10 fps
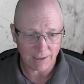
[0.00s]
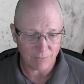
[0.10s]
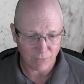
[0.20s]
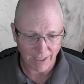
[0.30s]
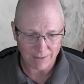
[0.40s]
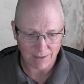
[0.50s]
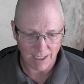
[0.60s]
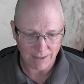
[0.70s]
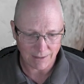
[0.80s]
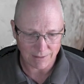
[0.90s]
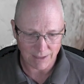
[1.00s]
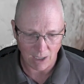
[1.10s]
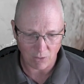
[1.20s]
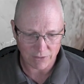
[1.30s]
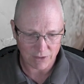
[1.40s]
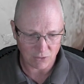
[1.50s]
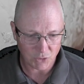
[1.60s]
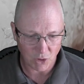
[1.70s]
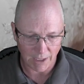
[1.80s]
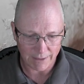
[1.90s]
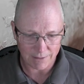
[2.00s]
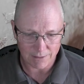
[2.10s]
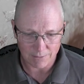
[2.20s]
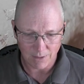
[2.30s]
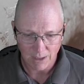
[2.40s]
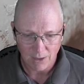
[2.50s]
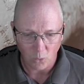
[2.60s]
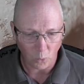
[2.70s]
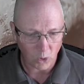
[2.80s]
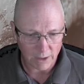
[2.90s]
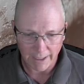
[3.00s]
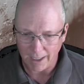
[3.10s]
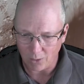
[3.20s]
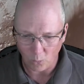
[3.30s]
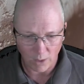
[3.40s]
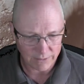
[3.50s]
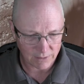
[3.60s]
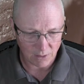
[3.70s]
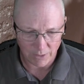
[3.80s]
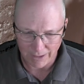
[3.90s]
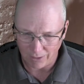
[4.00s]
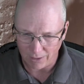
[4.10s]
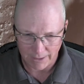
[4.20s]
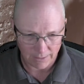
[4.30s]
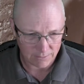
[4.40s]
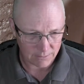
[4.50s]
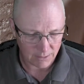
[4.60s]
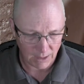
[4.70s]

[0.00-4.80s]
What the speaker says: And in fact, scientists now are still trying to work out what's going on